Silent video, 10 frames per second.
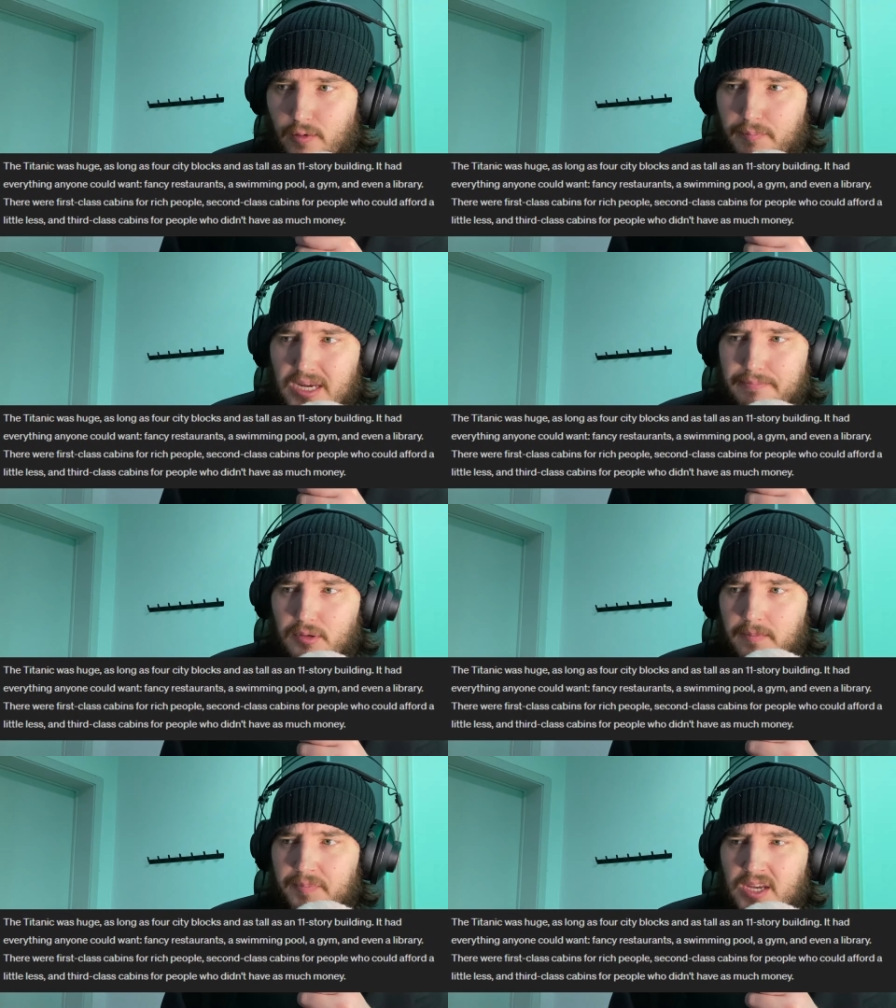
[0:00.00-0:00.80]

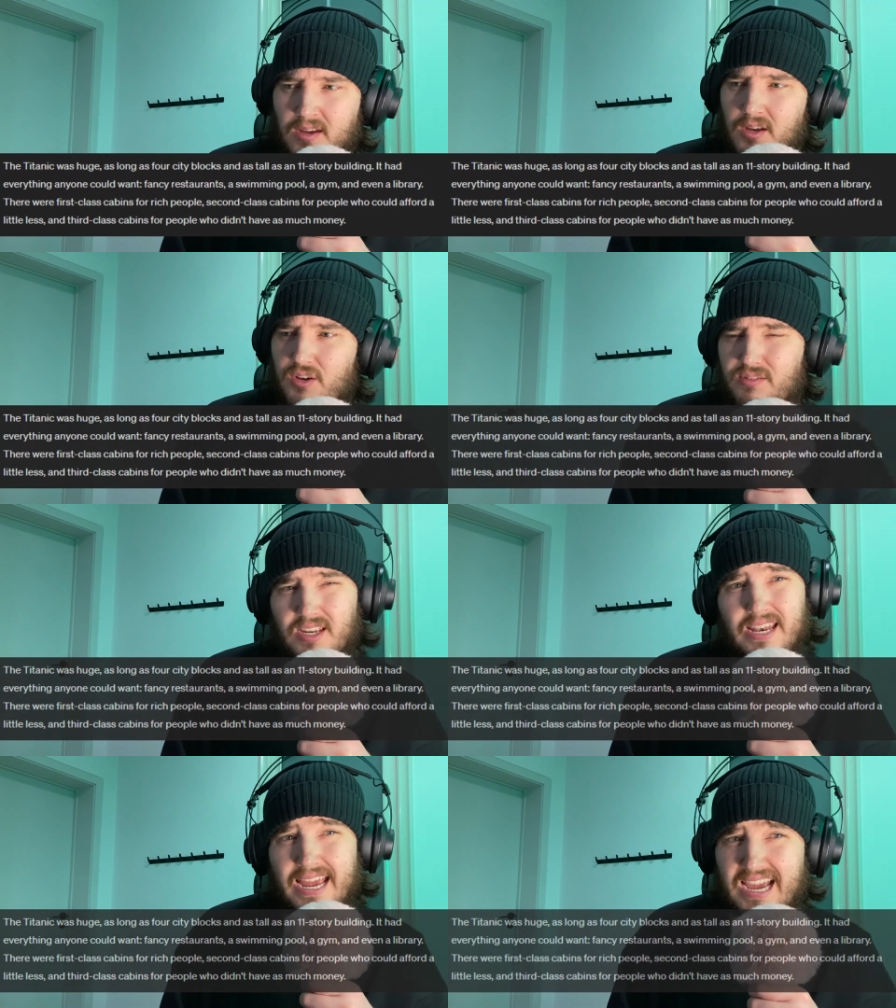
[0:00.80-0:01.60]
people who
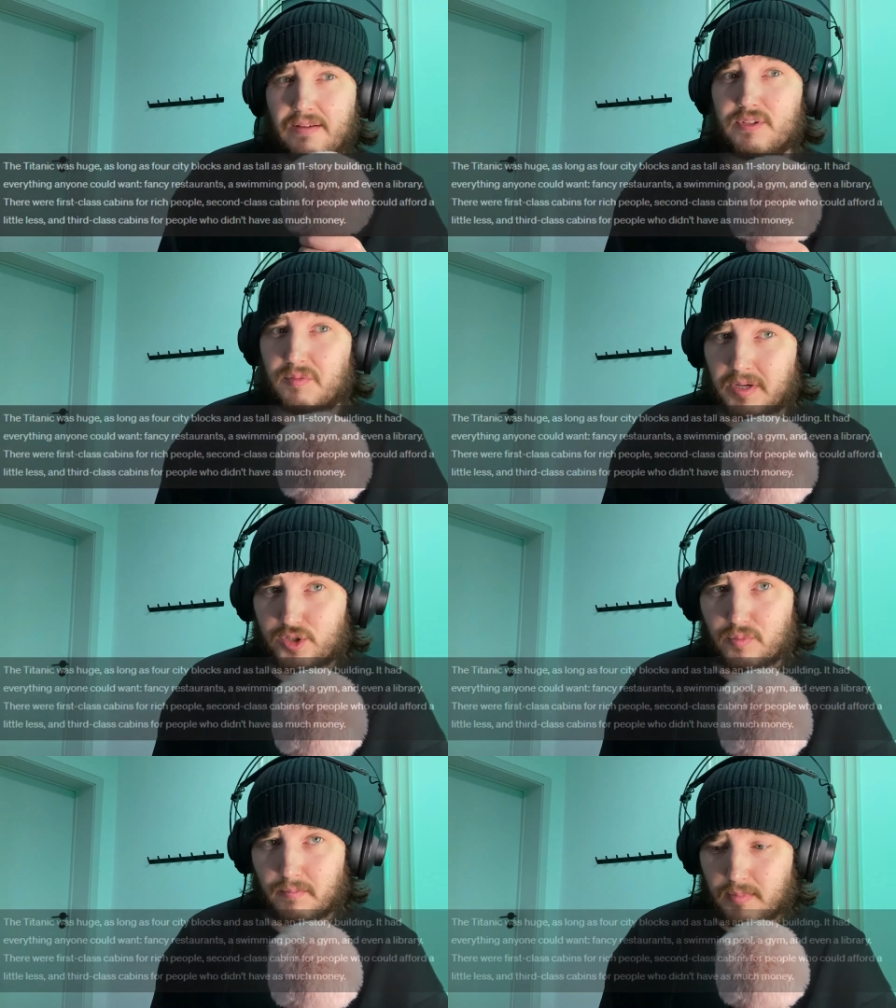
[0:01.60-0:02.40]
didn't have as
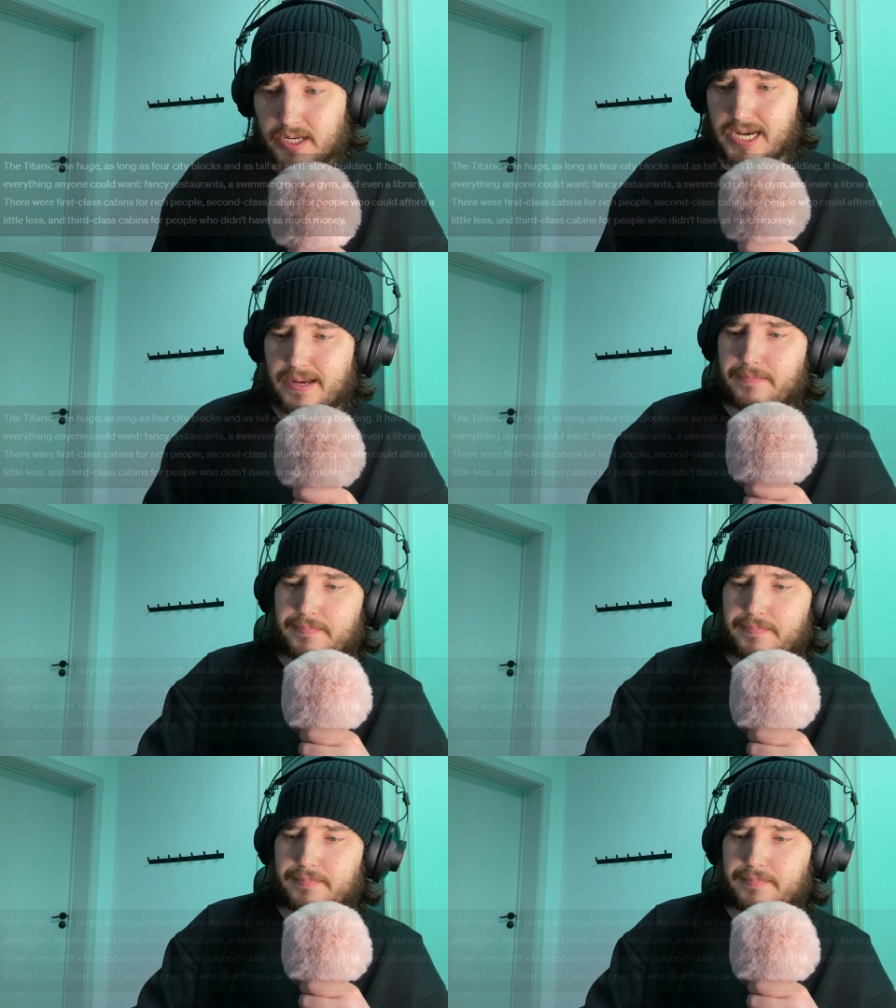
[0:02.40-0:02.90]
much money.